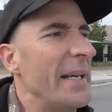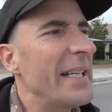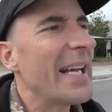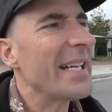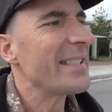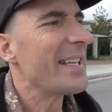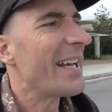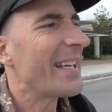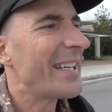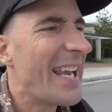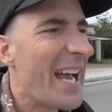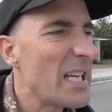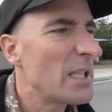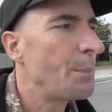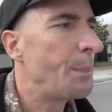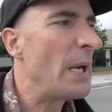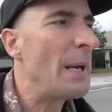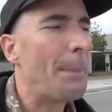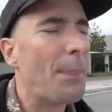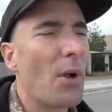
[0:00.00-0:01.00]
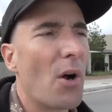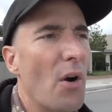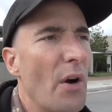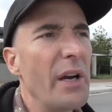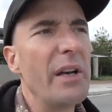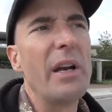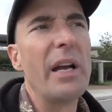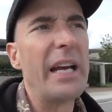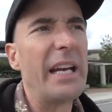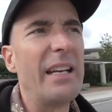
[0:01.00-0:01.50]
Because I guess people are
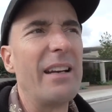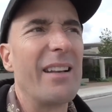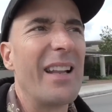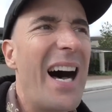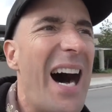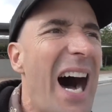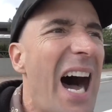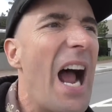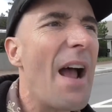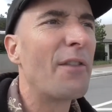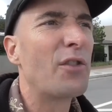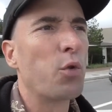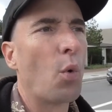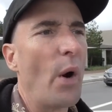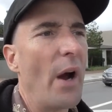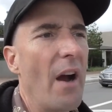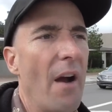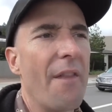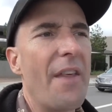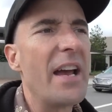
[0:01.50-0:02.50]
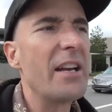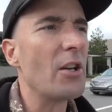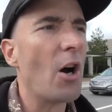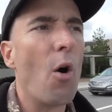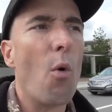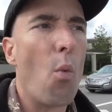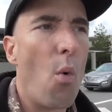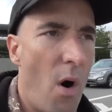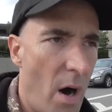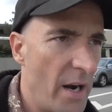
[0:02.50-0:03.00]
in lives where they
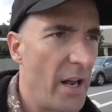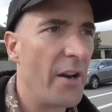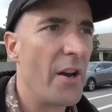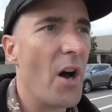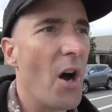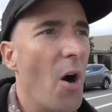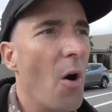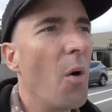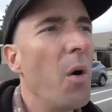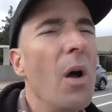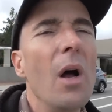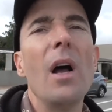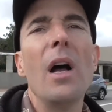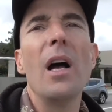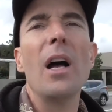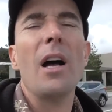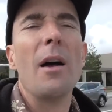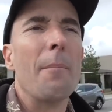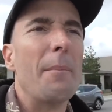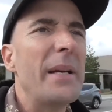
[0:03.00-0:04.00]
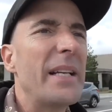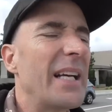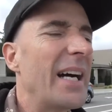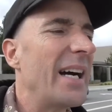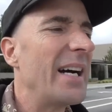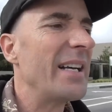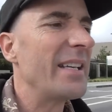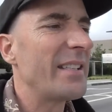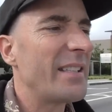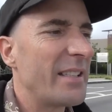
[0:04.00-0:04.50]
don't want to know,
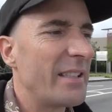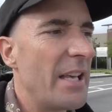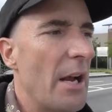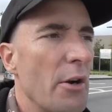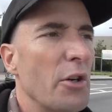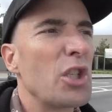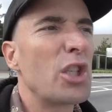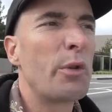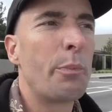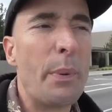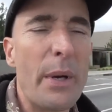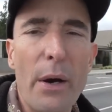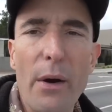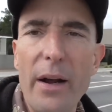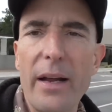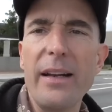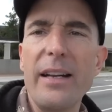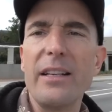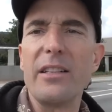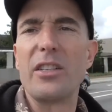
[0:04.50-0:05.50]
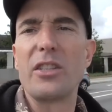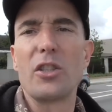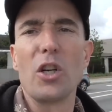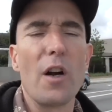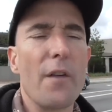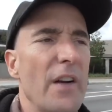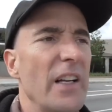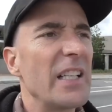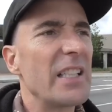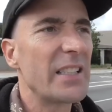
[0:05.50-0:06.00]
because their spirit is
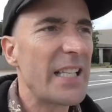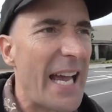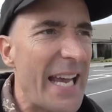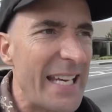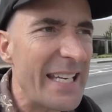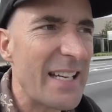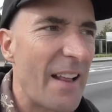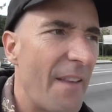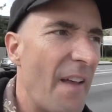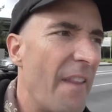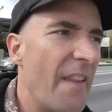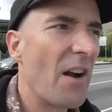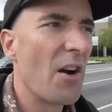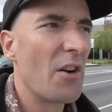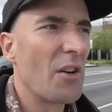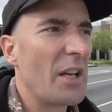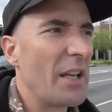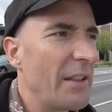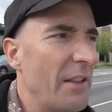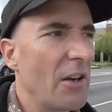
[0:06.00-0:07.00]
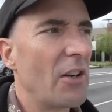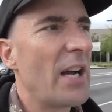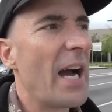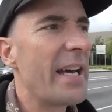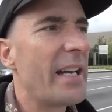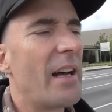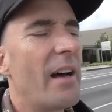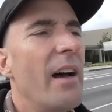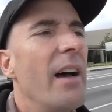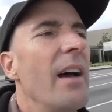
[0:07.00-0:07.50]
serving Satan, and then
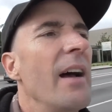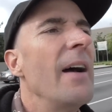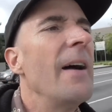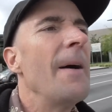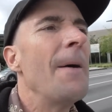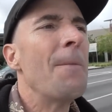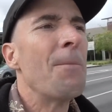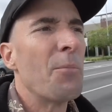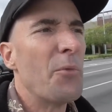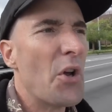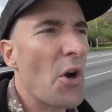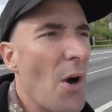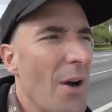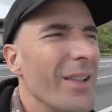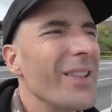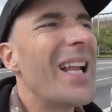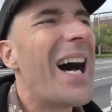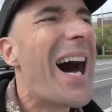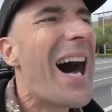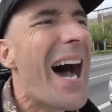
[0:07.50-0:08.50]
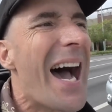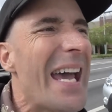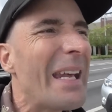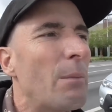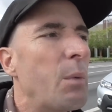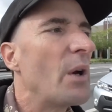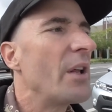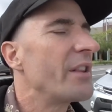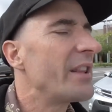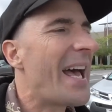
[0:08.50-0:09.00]
they're
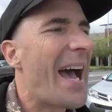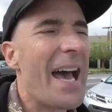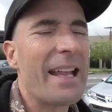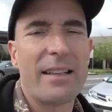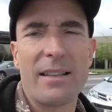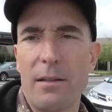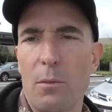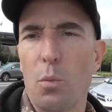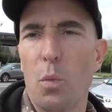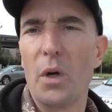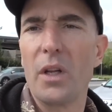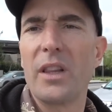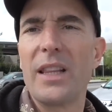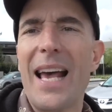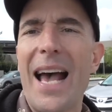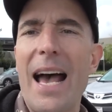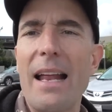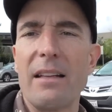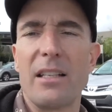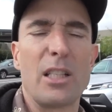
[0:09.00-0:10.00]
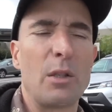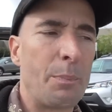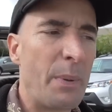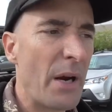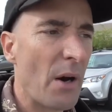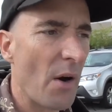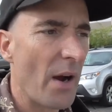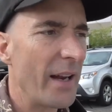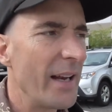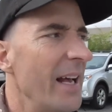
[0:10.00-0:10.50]
allied with that
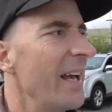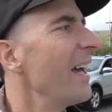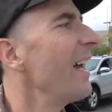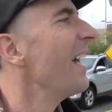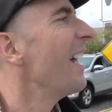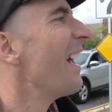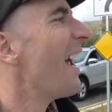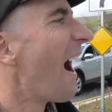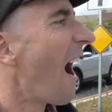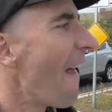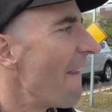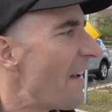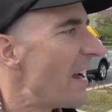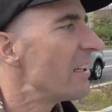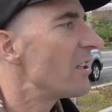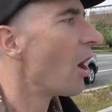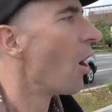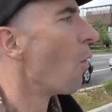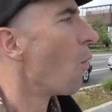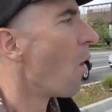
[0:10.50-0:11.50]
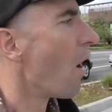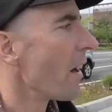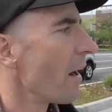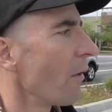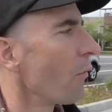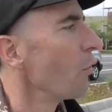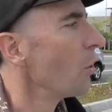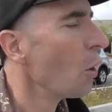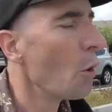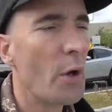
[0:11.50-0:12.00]
spirit, and they don't
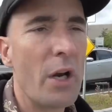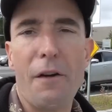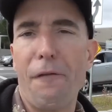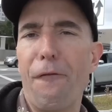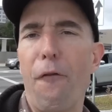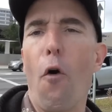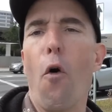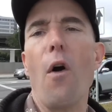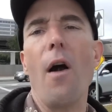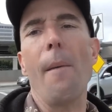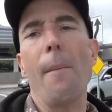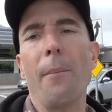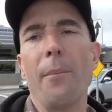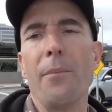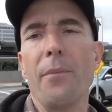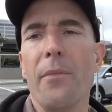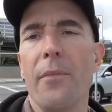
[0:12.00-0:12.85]
want to ruin it for them.